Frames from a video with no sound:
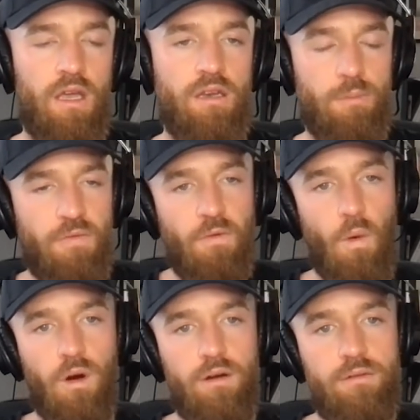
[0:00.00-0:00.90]
Number
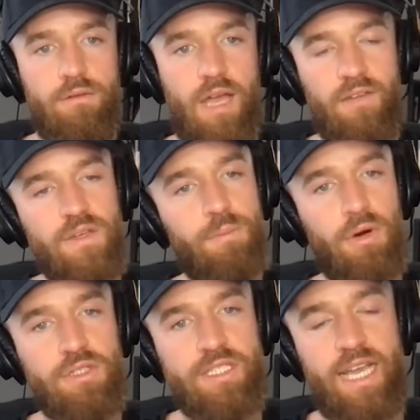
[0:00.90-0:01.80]
4, every
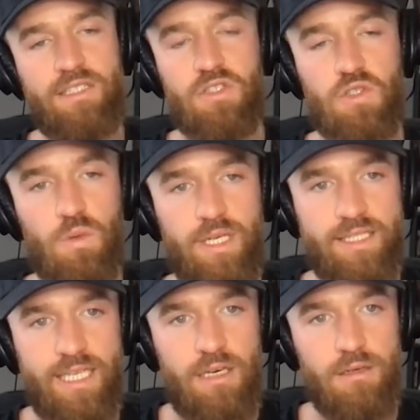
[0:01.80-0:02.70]
person has a story to
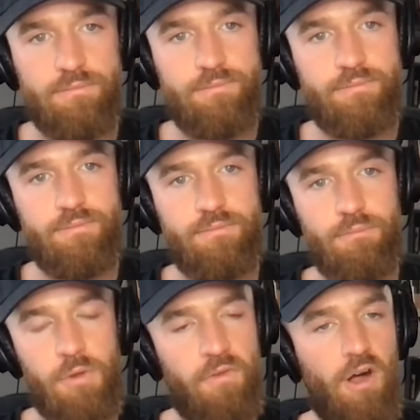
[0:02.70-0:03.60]
tell.
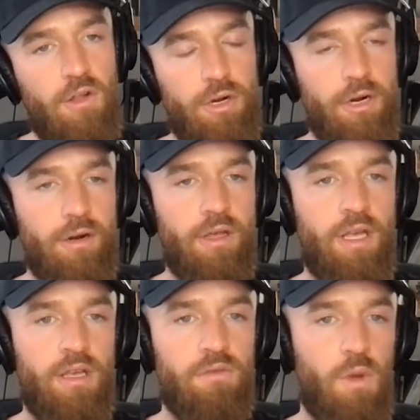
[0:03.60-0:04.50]
We've all heard,
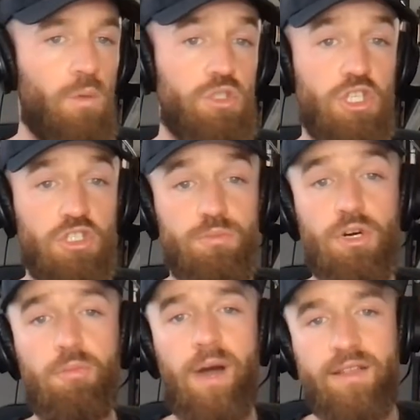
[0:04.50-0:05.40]
don't judge a
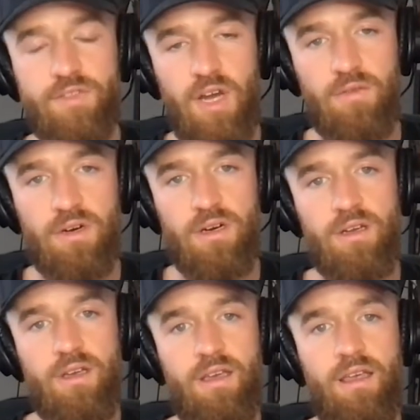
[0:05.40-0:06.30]
book by its
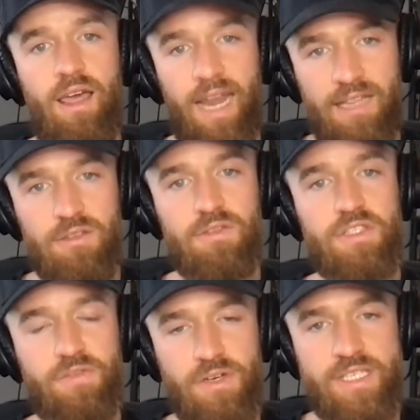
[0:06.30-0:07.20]
cover, and I learned
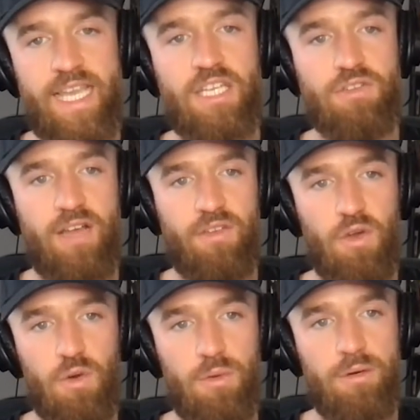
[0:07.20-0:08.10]
this firsthand driving
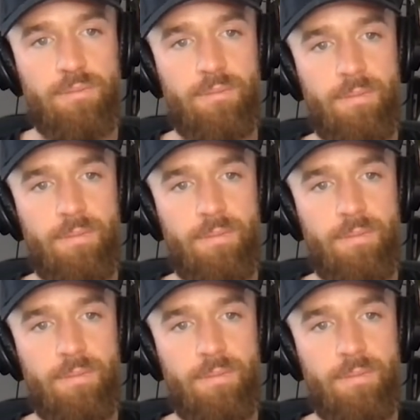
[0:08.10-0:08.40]
Uber.